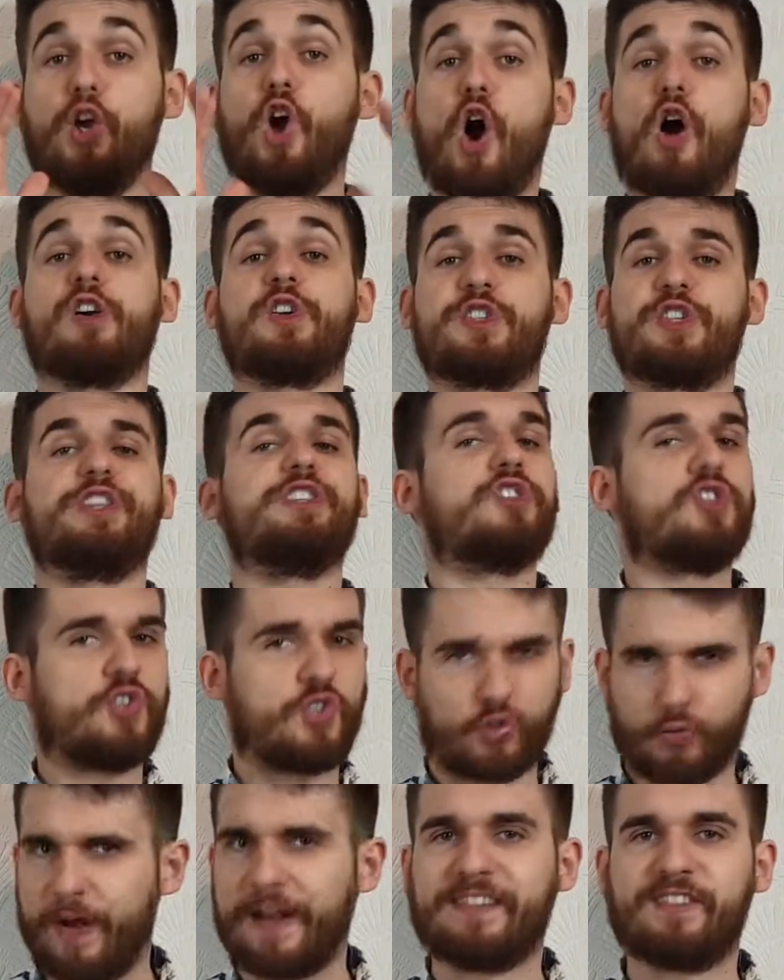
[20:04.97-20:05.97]
Carson
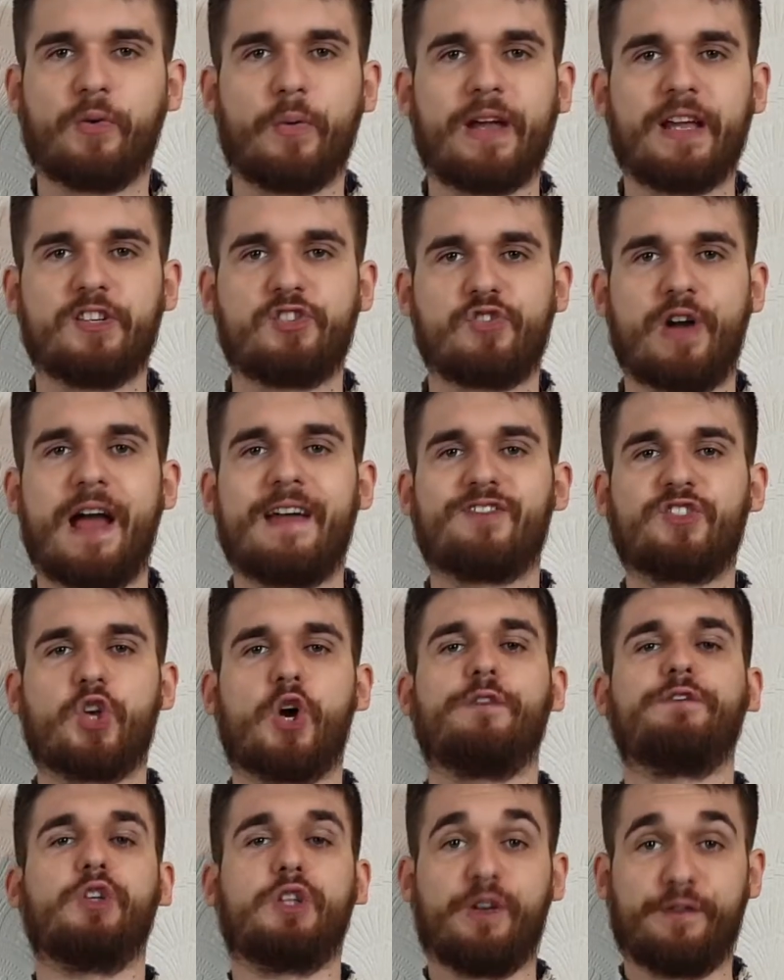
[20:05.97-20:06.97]
straight away drives
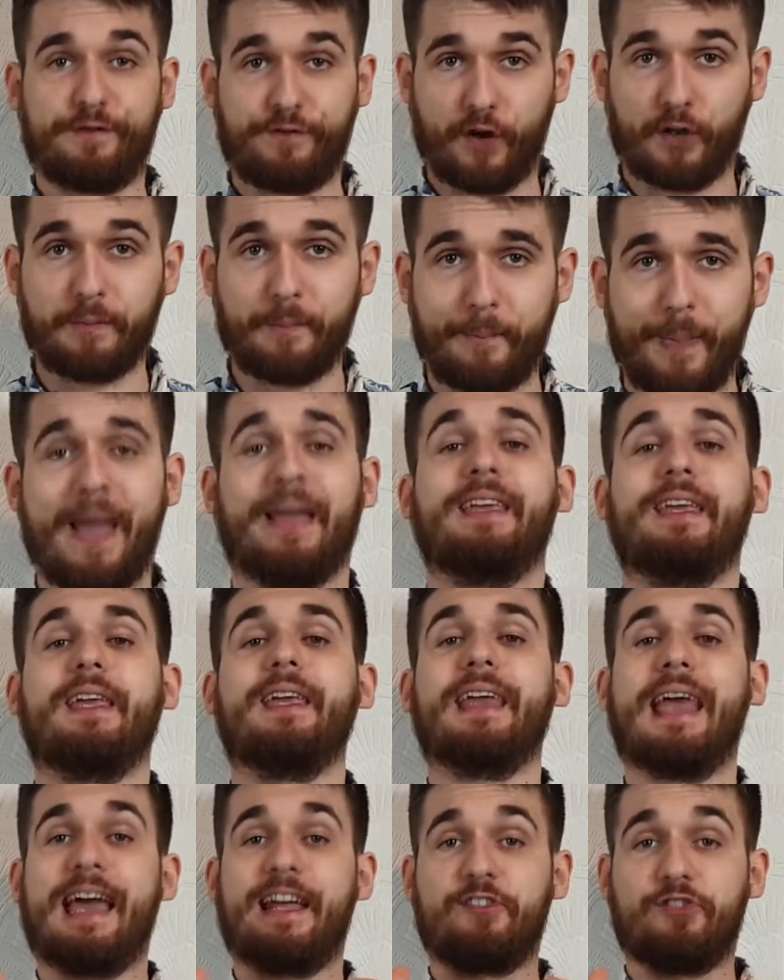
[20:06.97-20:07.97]
off to confront
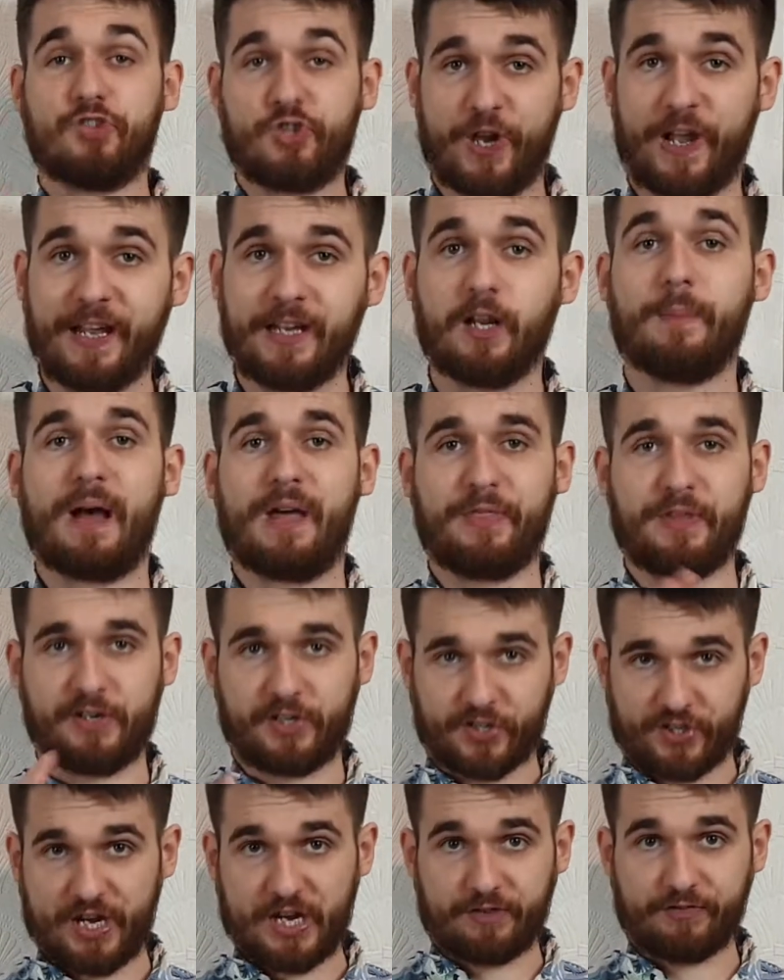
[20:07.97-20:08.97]
Becky and Jane about their
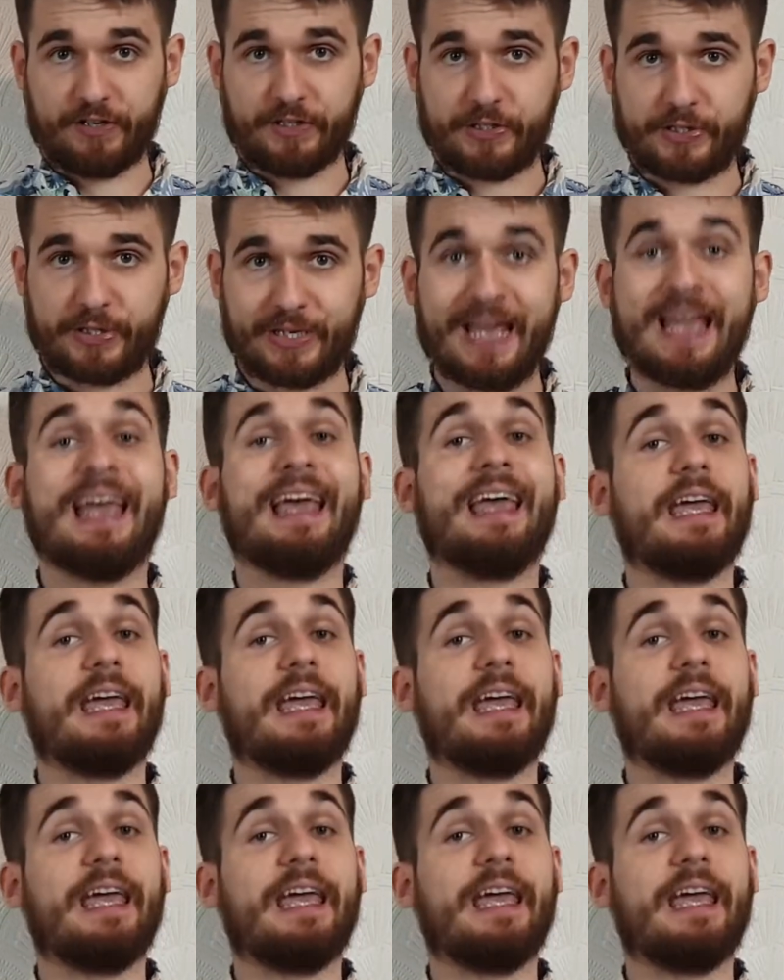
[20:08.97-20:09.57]
secrets.